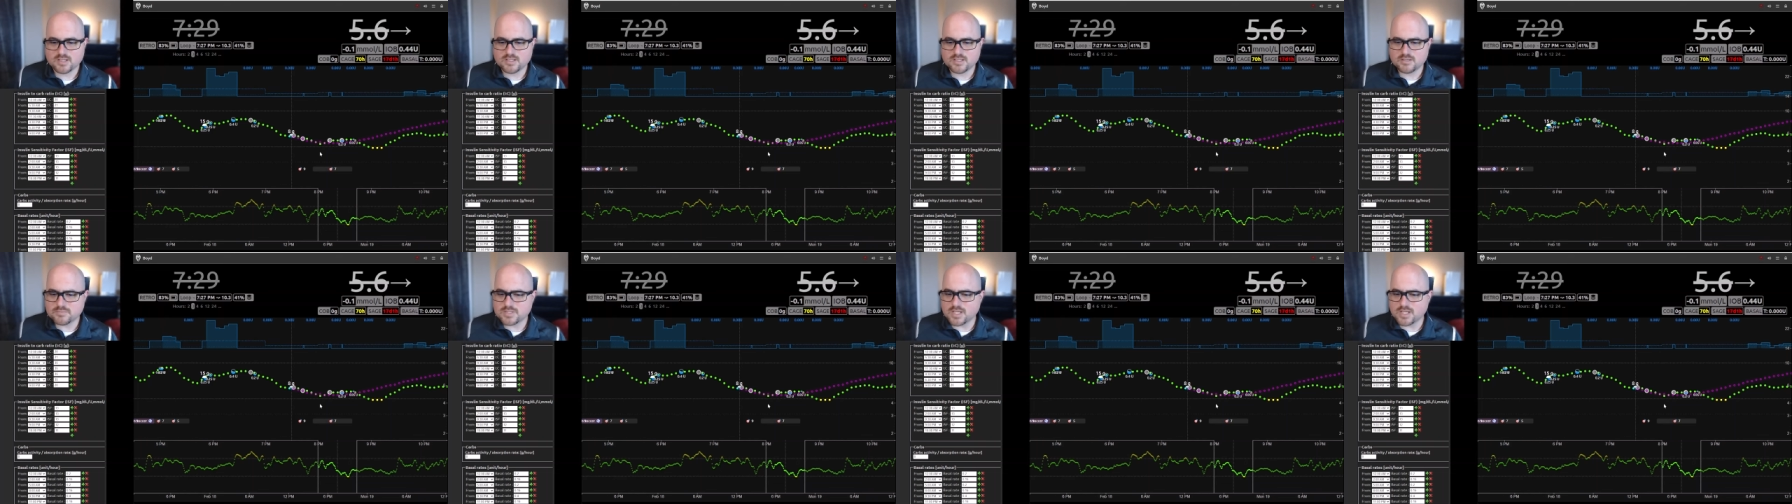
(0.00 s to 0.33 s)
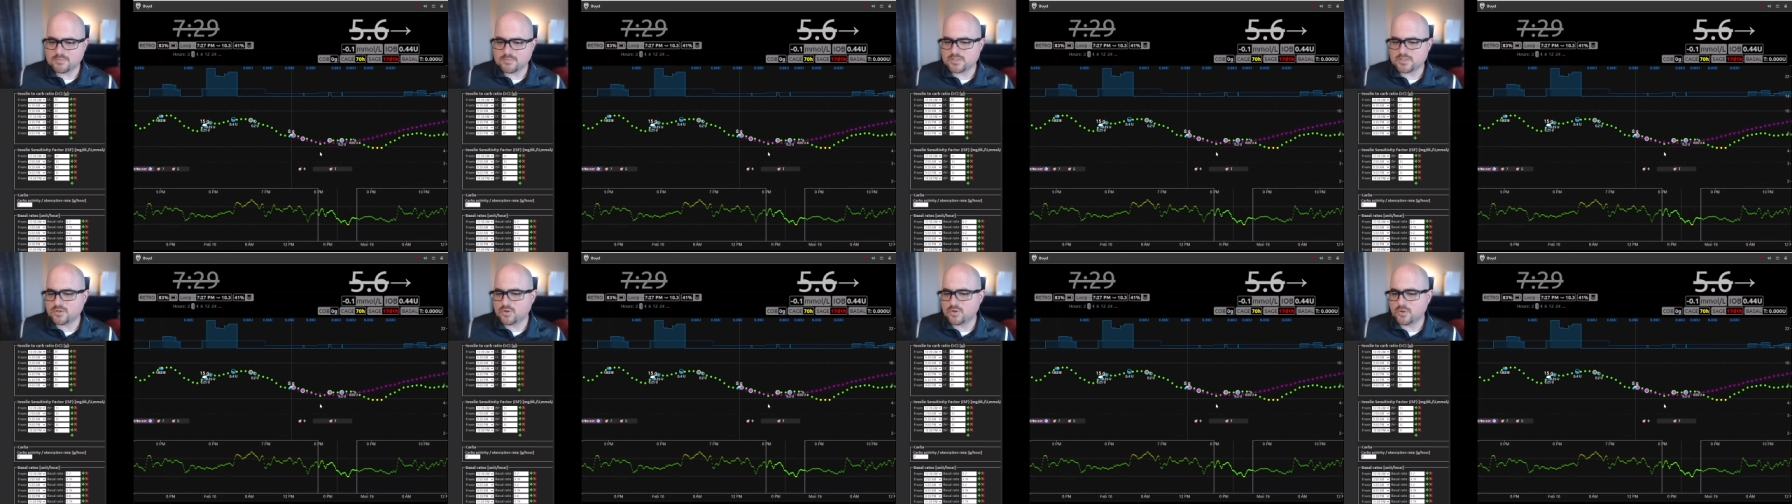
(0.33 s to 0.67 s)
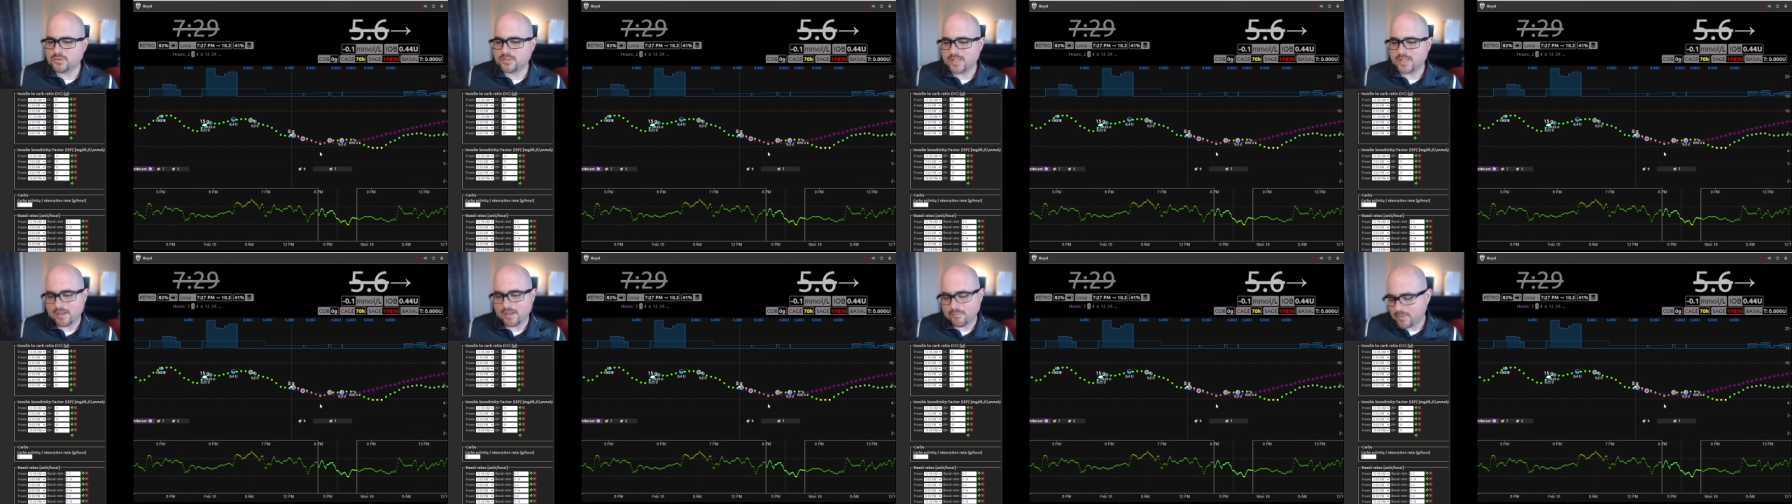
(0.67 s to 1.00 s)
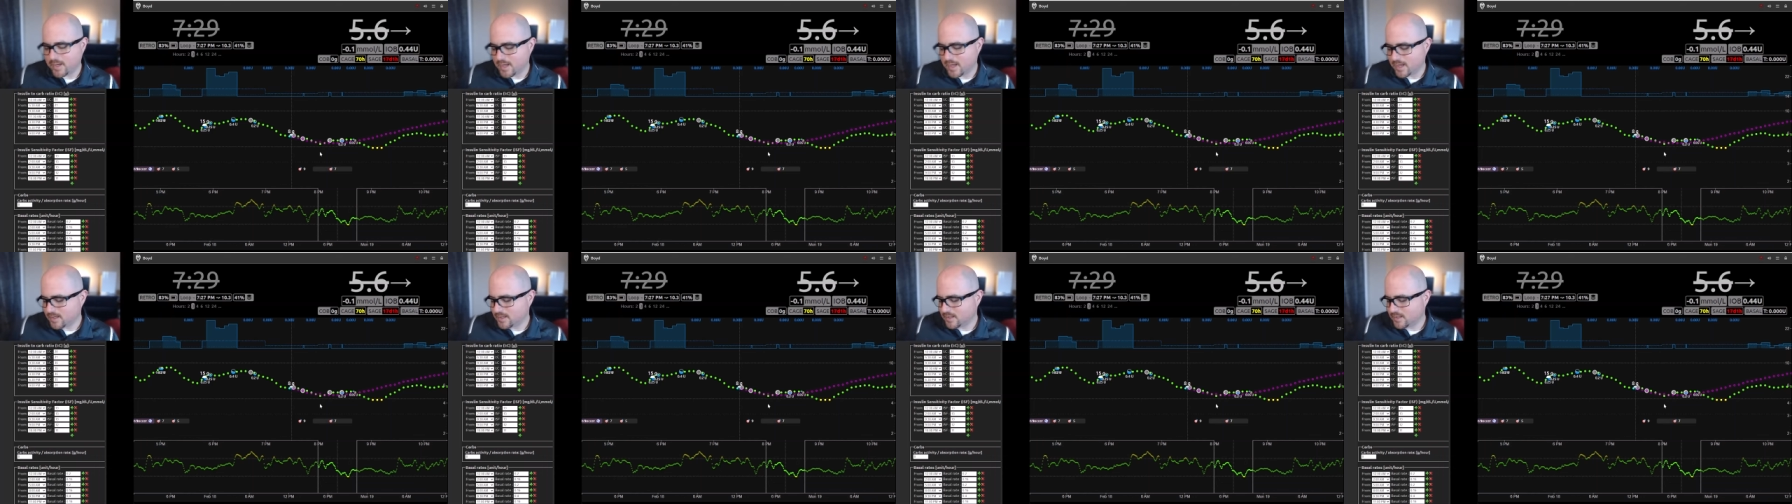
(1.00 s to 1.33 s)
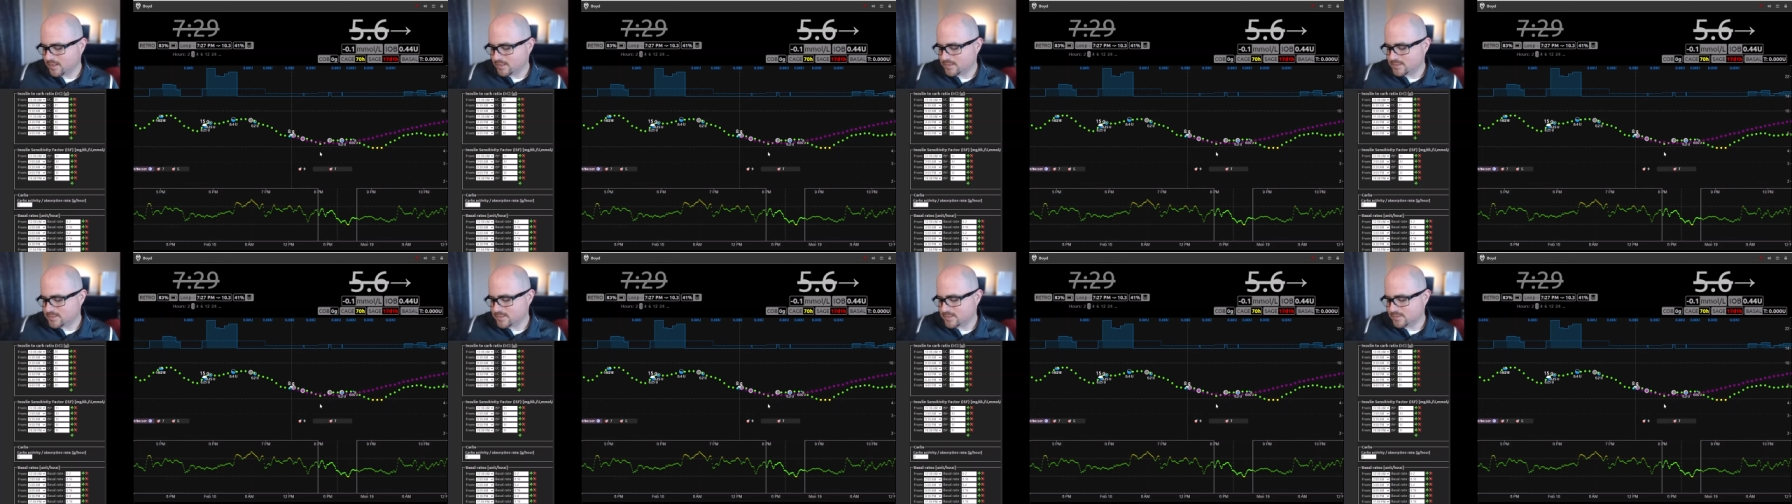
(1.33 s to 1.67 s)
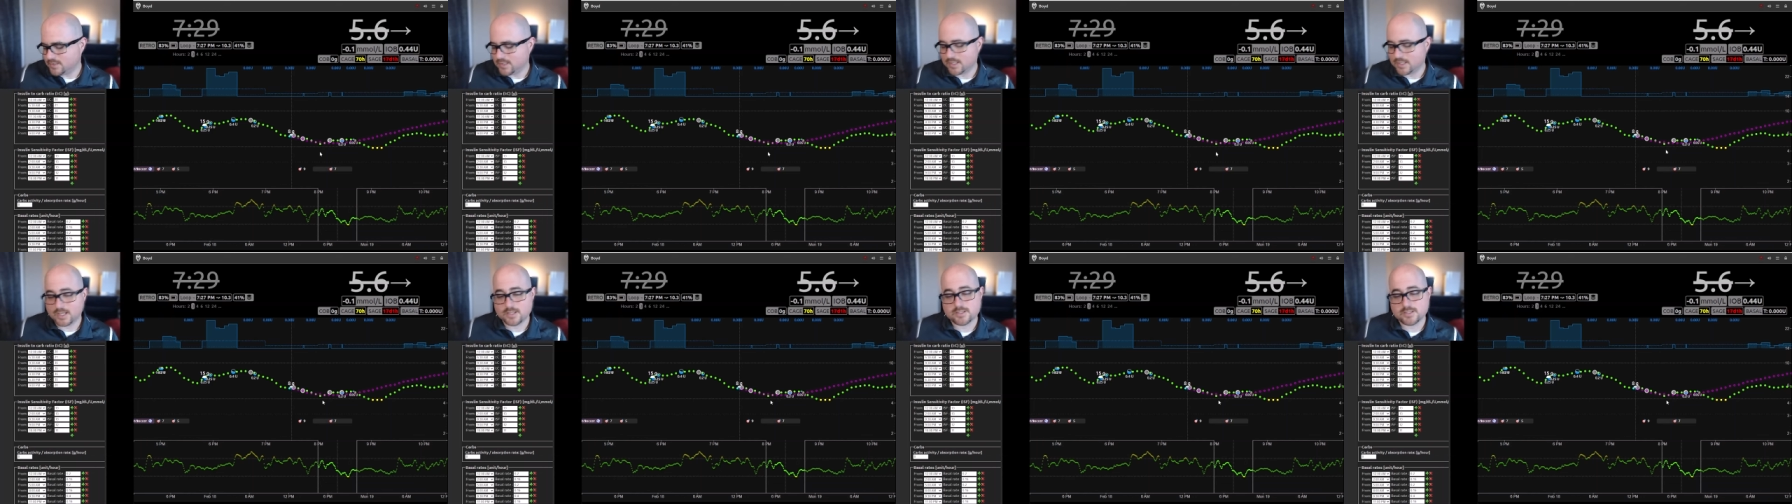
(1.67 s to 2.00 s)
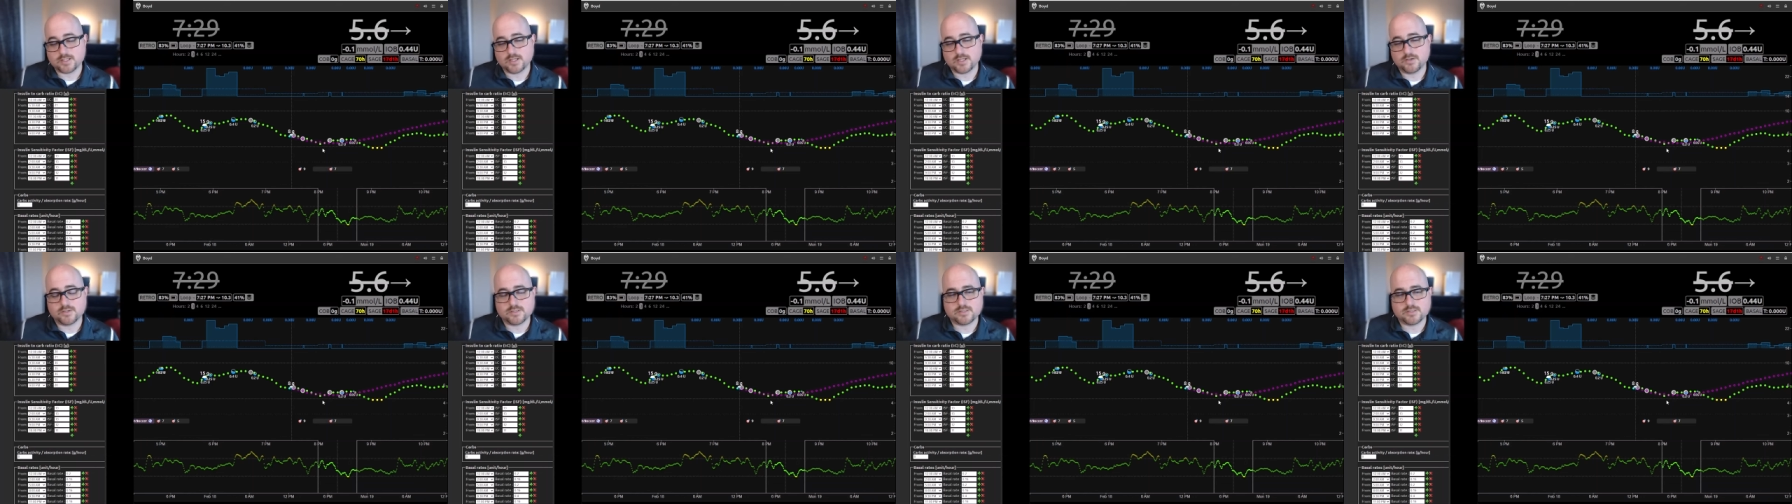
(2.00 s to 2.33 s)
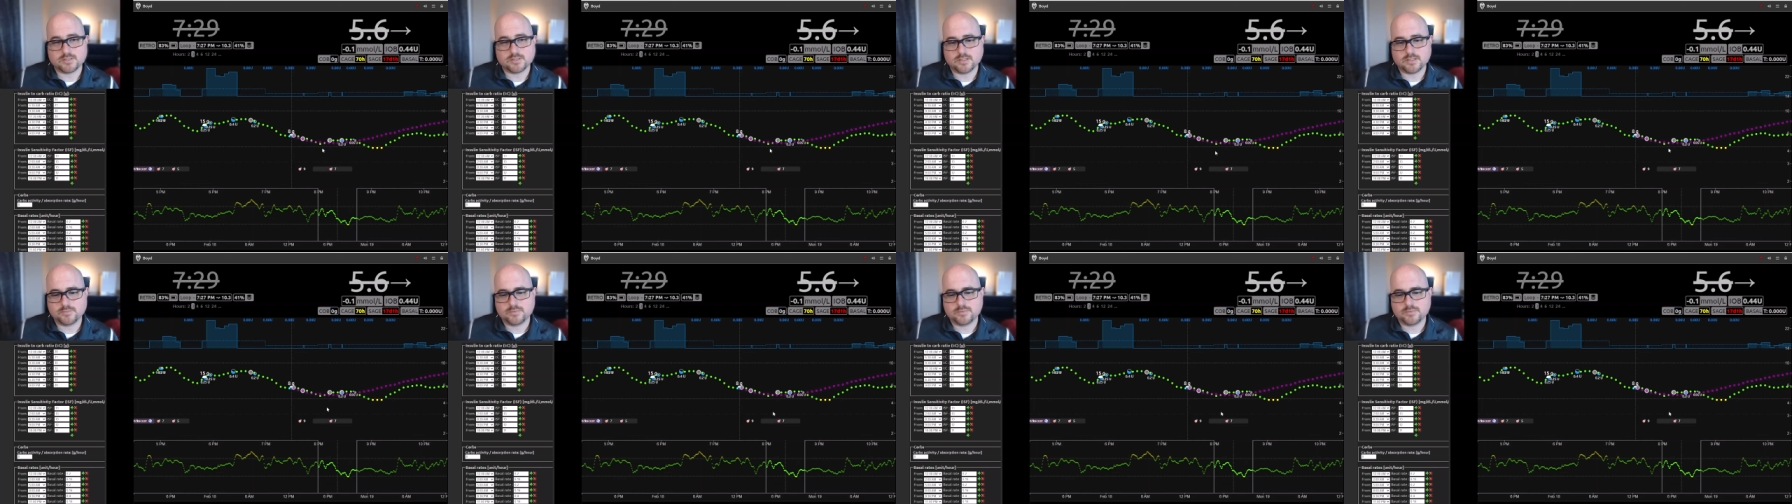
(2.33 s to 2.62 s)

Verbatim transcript: Sometimes you hold that back until they actually go to sleep,